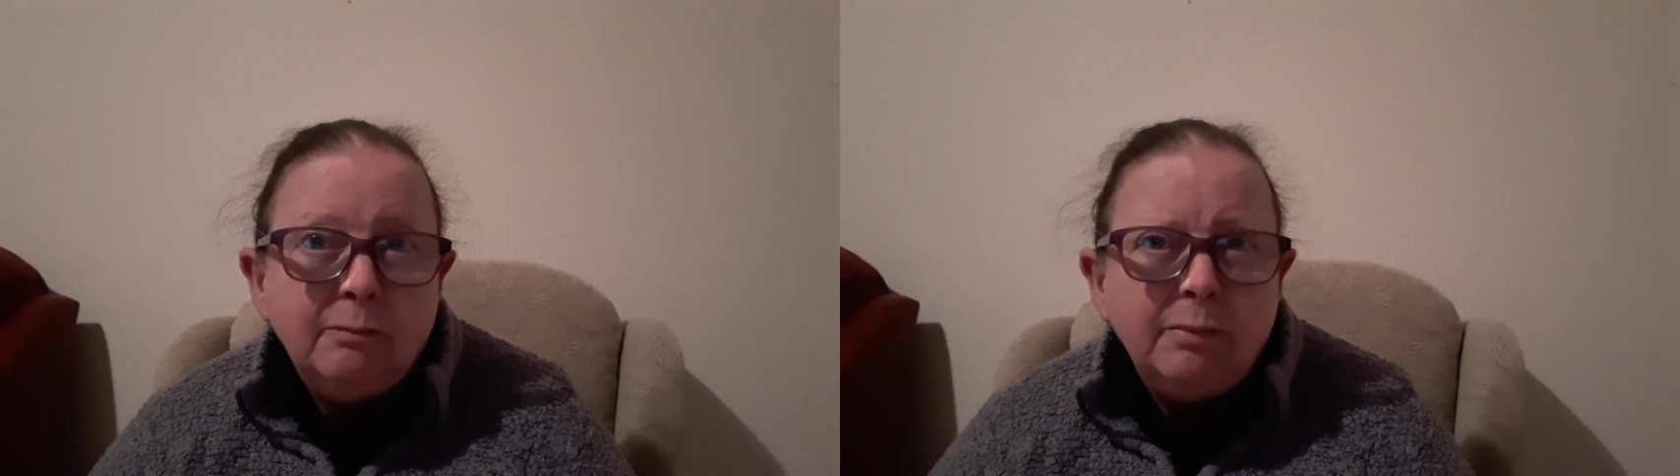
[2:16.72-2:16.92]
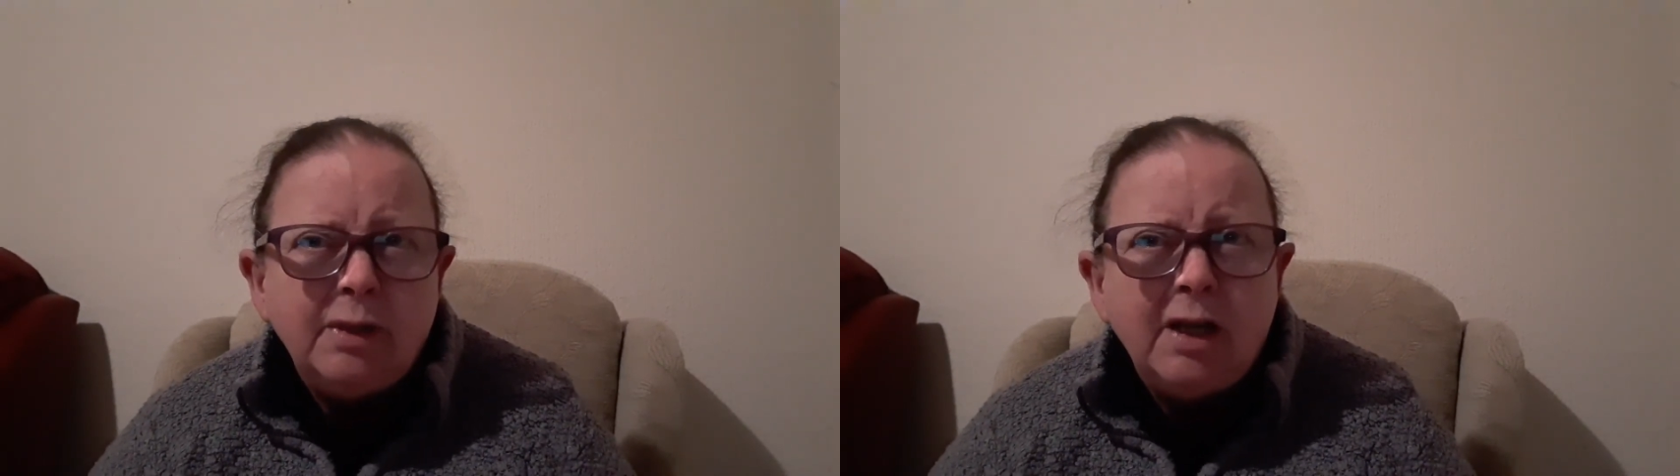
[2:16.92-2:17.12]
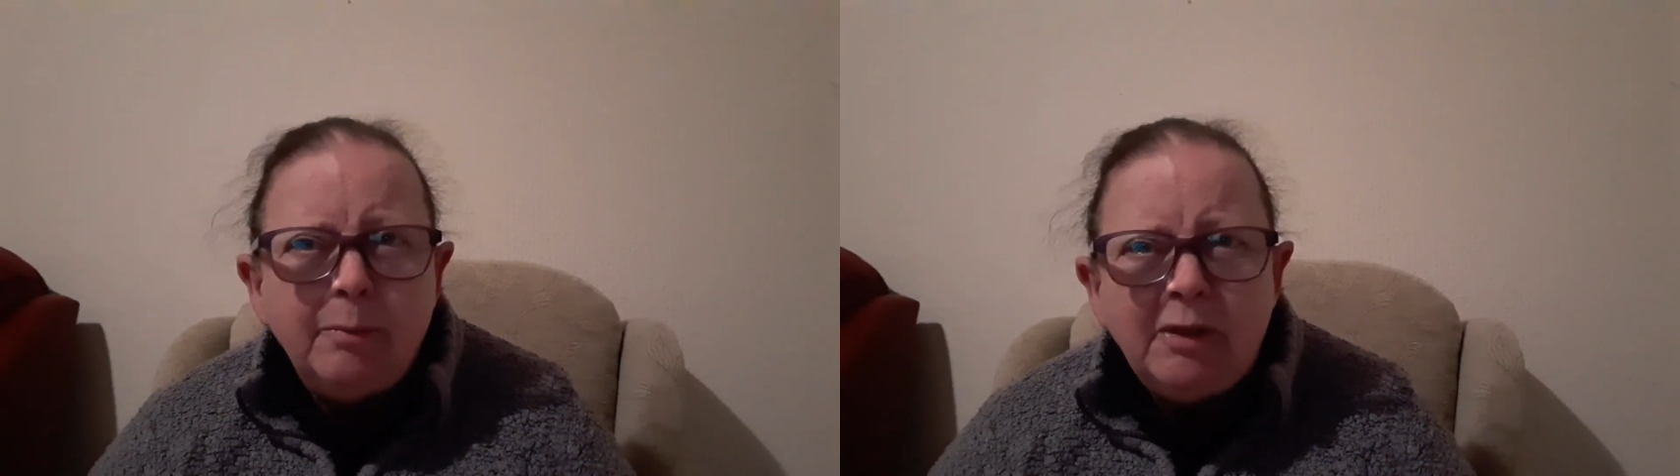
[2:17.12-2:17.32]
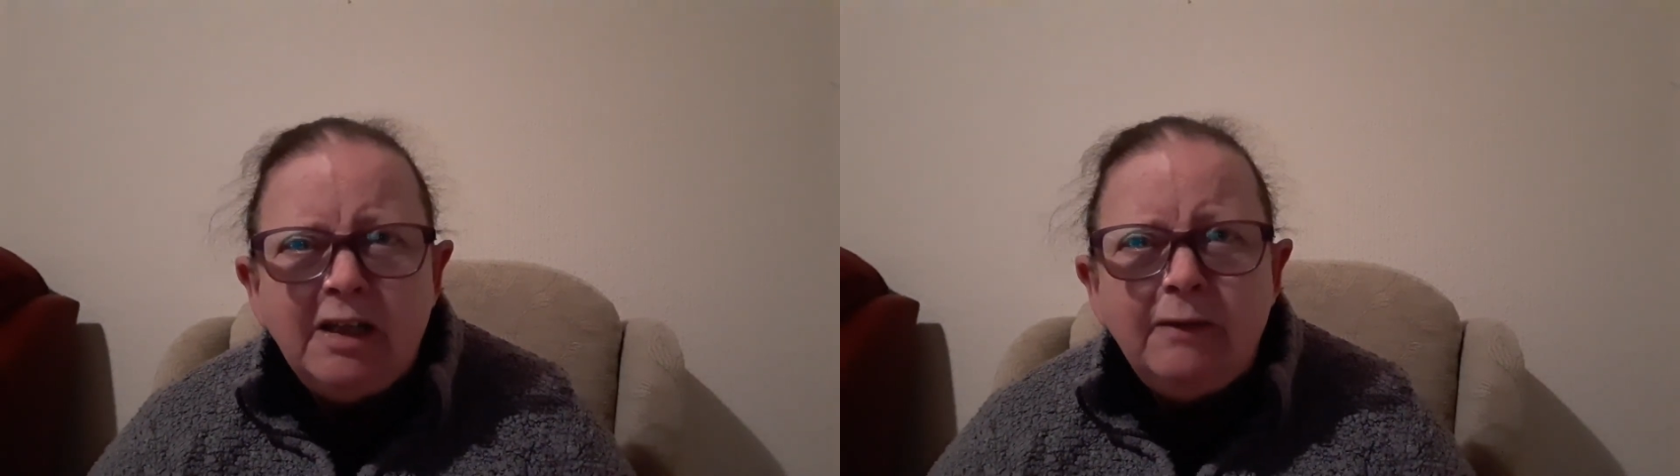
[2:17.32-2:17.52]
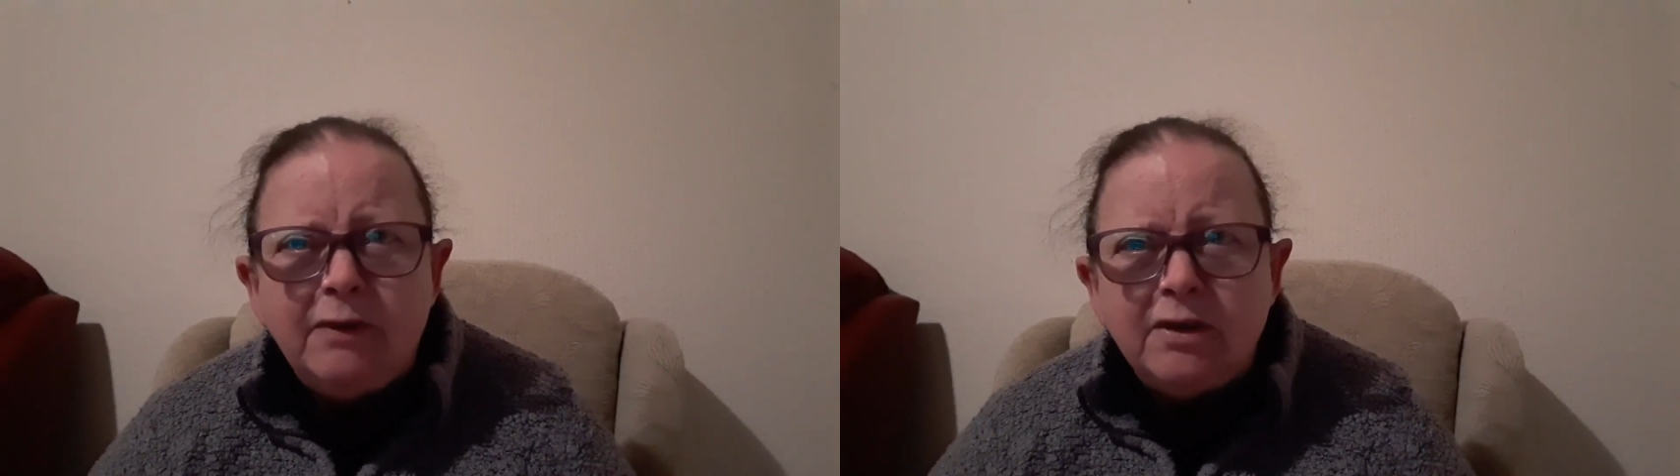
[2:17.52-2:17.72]
but I
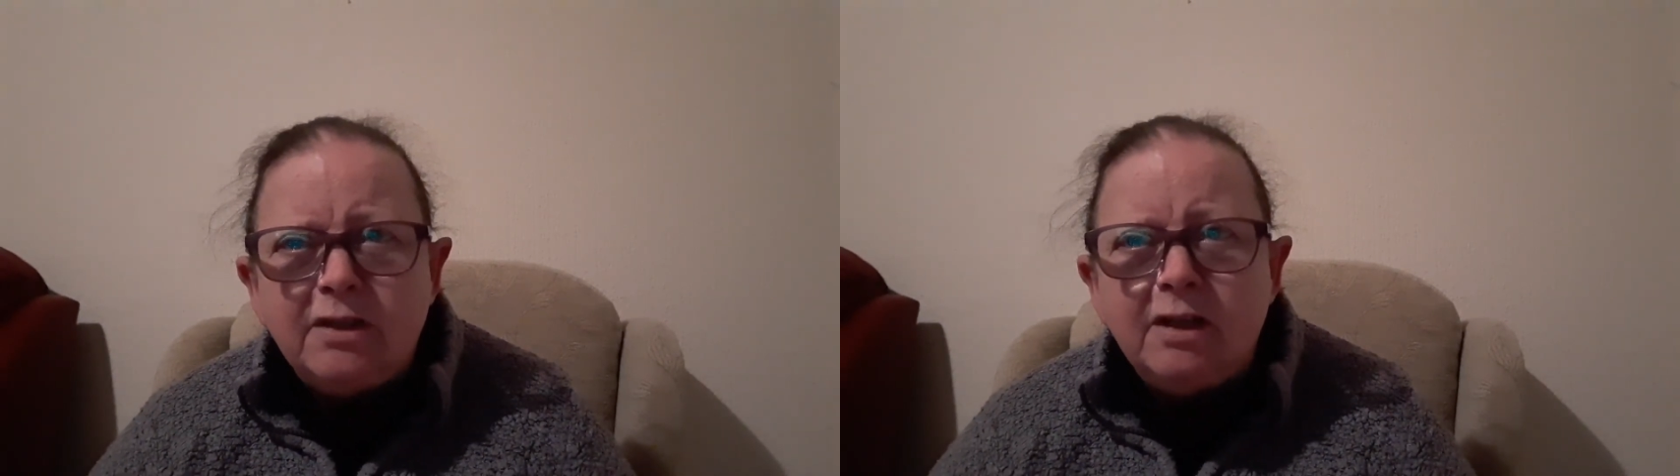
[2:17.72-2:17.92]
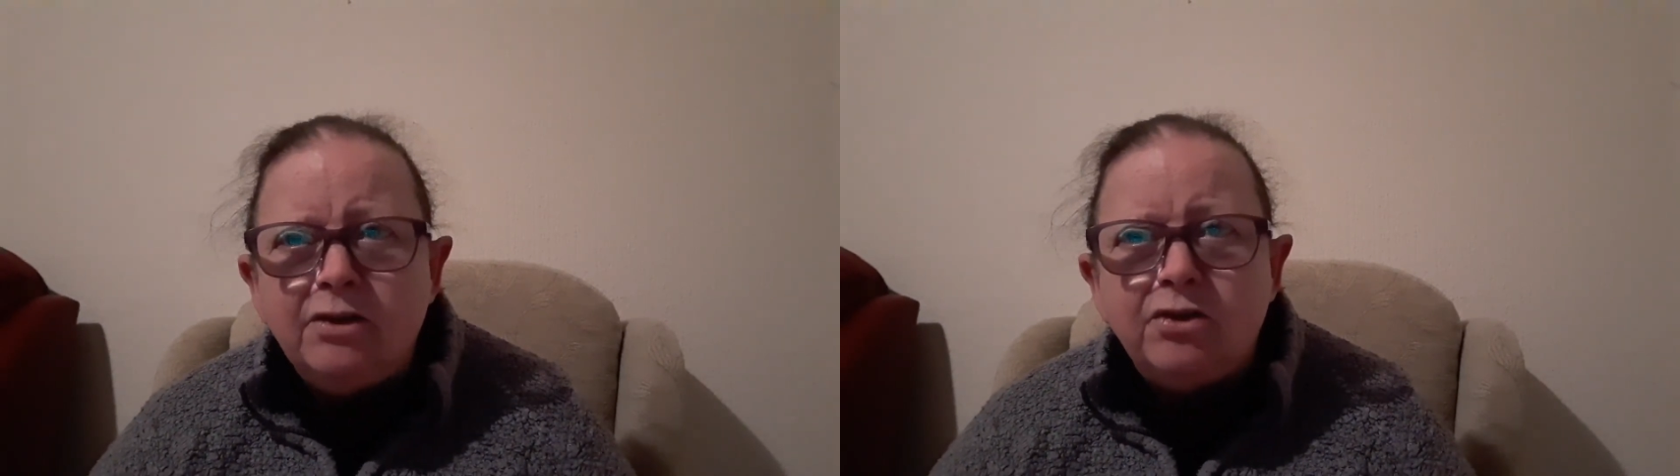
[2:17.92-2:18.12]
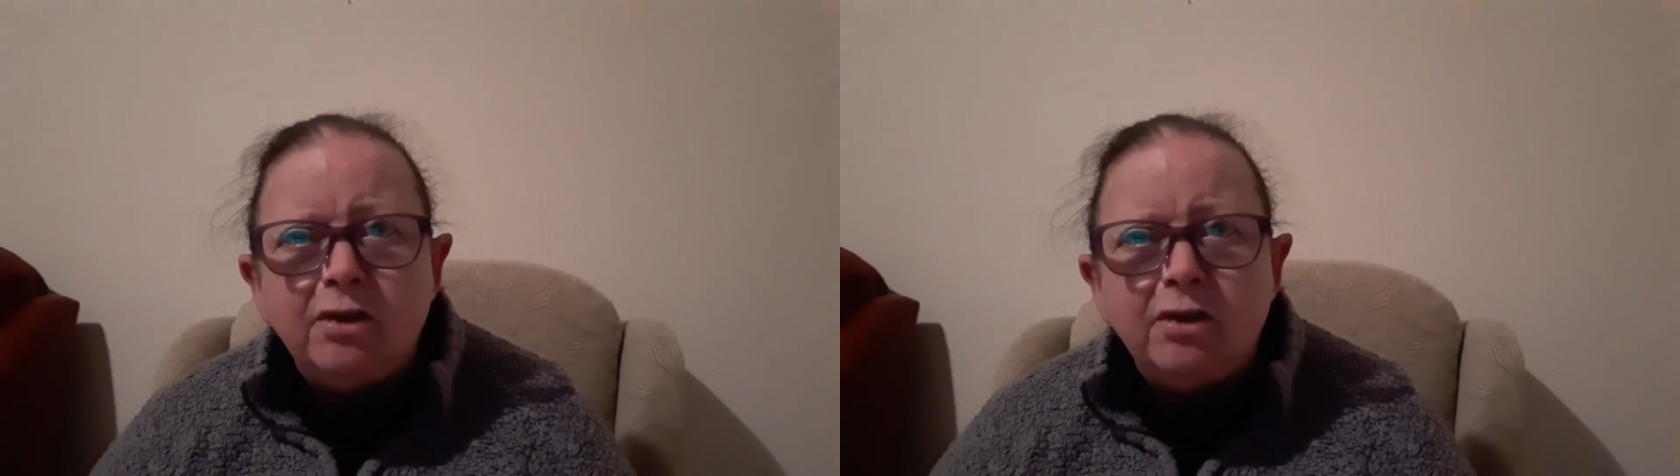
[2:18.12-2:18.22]
believe that such